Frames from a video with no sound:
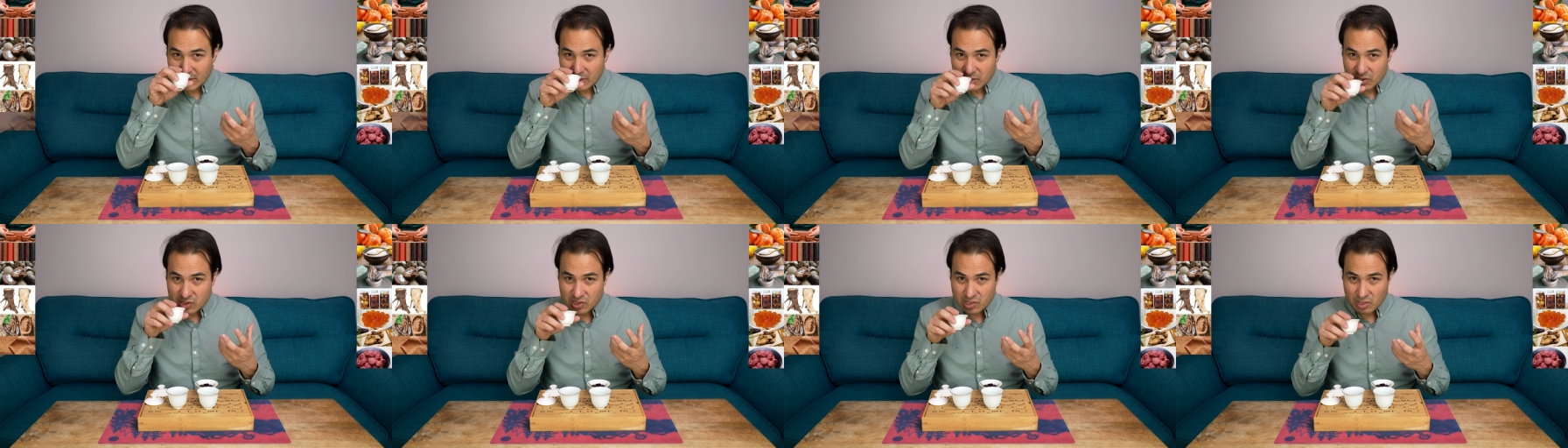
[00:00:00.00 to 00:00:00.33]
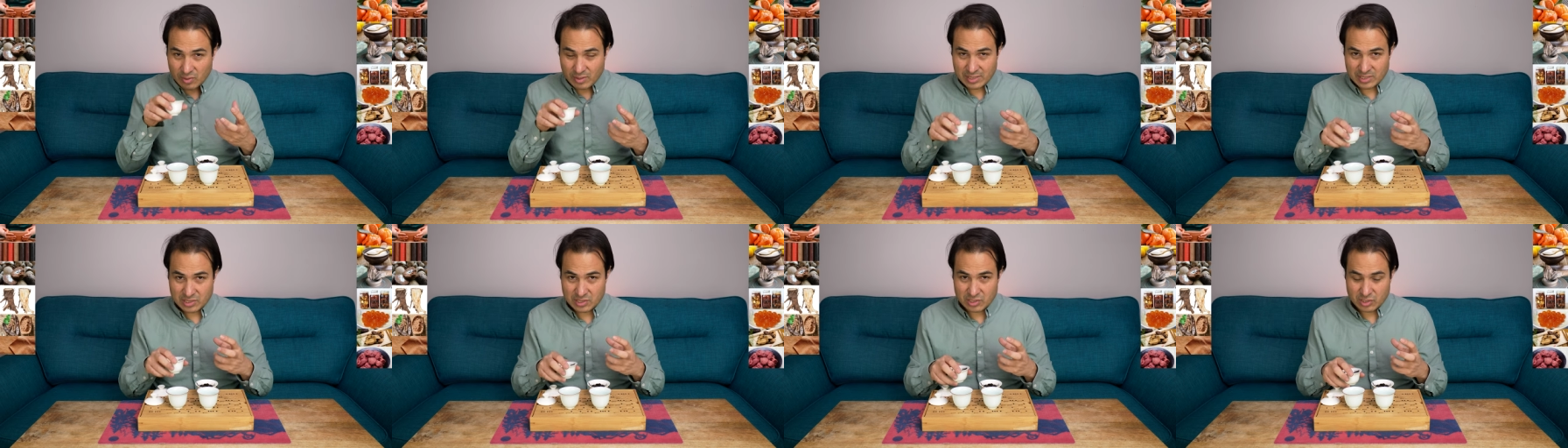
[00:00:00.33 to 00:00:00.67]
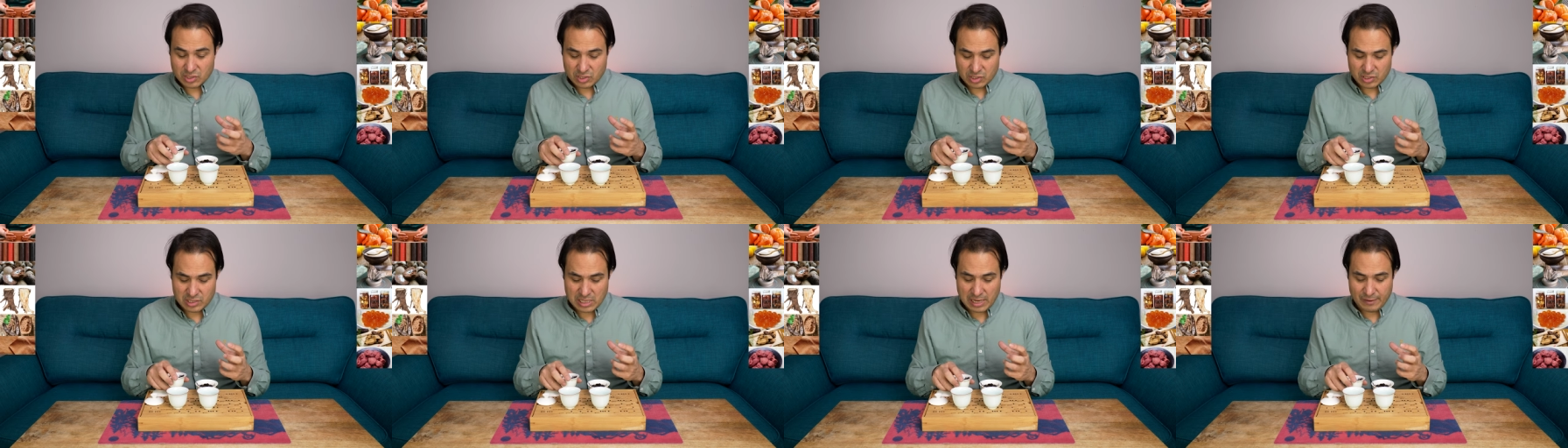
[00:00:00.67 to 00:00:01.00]
So it's
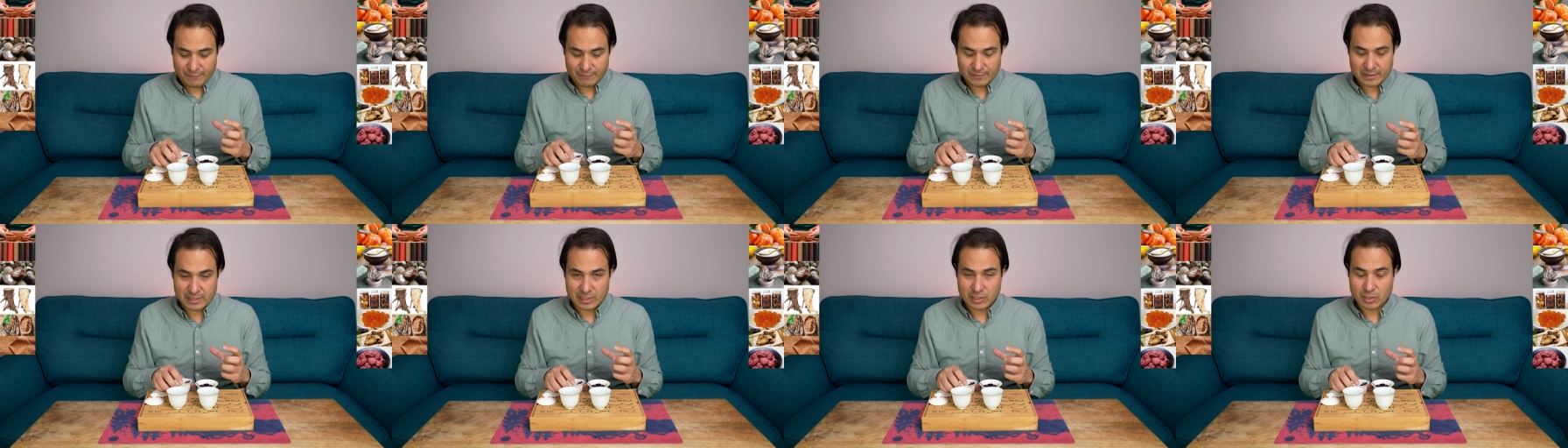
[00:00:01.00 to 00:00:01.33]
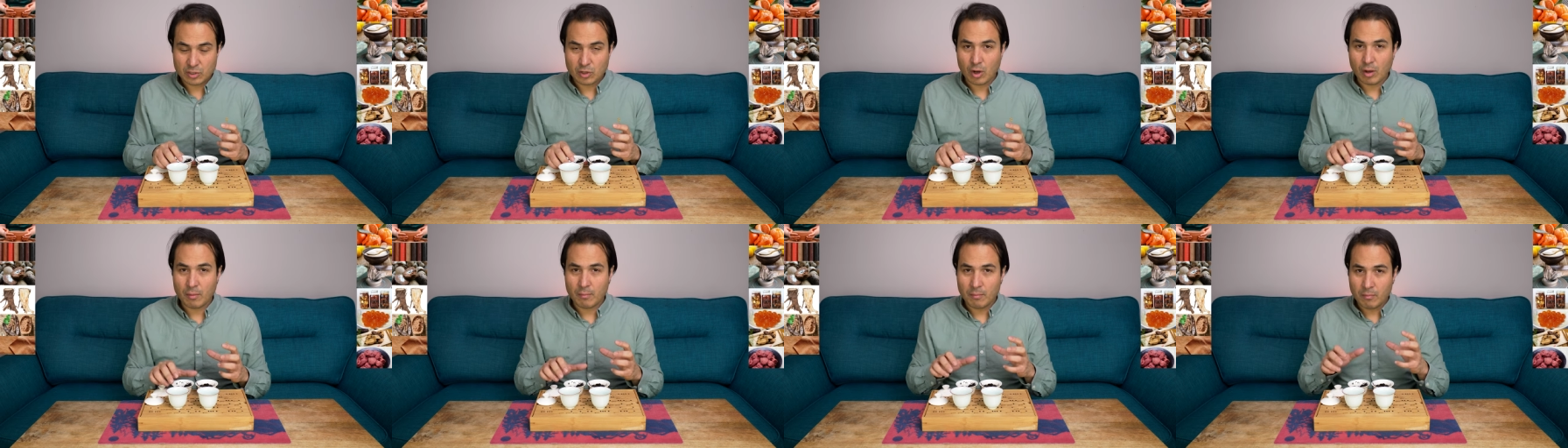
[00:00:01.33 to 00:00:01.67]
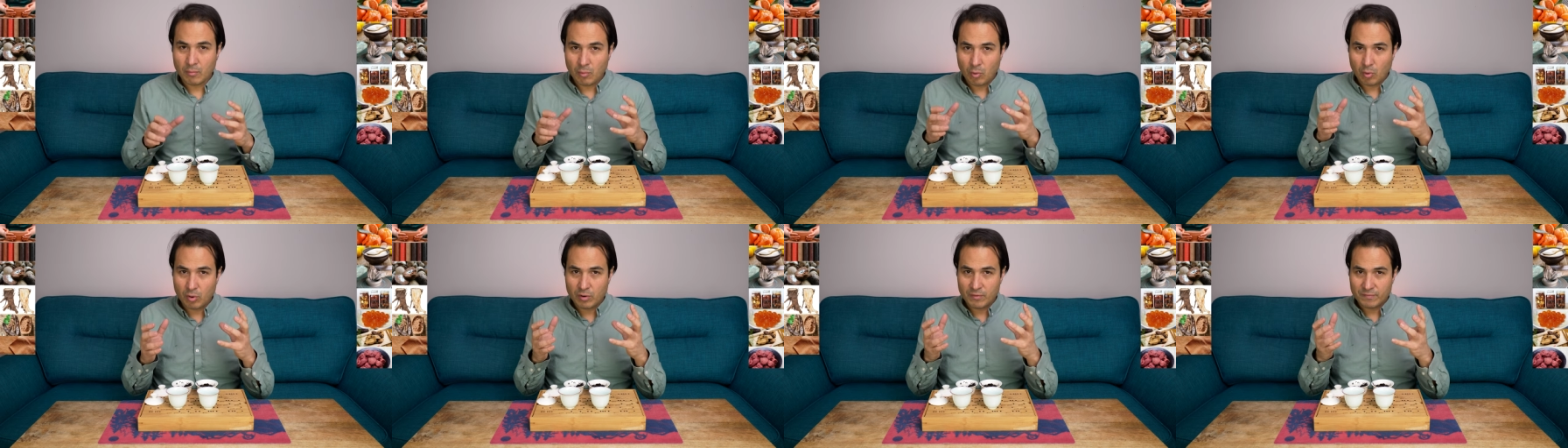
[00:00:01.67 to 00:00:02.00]
definitely got
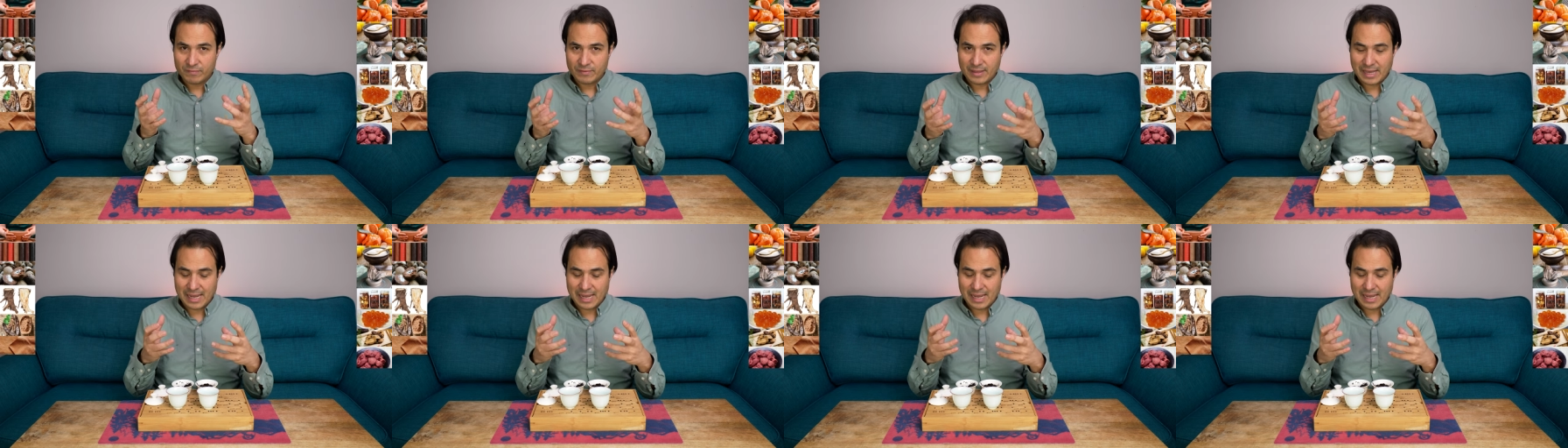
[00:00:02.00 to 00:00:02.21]
more of